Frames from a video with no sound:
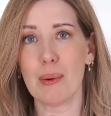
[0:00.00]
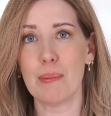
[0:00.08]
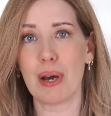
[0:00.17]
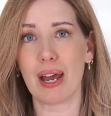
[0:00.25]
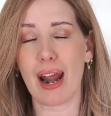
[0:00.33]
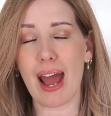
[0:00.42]

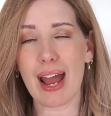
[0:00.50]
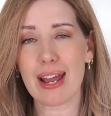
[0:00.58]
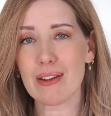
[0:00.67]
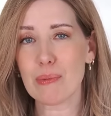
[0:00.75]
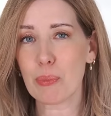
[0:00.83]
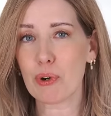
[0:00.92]
but
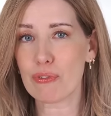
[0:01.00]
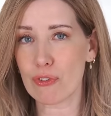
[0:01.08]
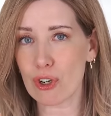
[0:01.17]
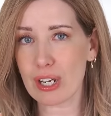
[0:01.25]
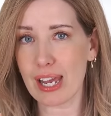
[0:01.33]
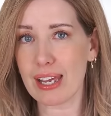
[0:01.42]
I
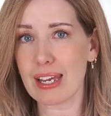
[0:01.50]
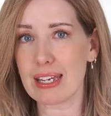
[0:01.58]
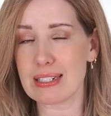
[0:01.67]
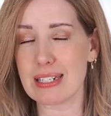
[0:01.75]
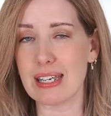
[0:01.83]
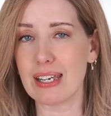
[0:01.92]
prefer
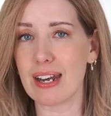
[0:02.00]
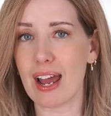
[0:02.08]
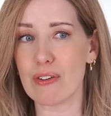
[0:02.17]
K18.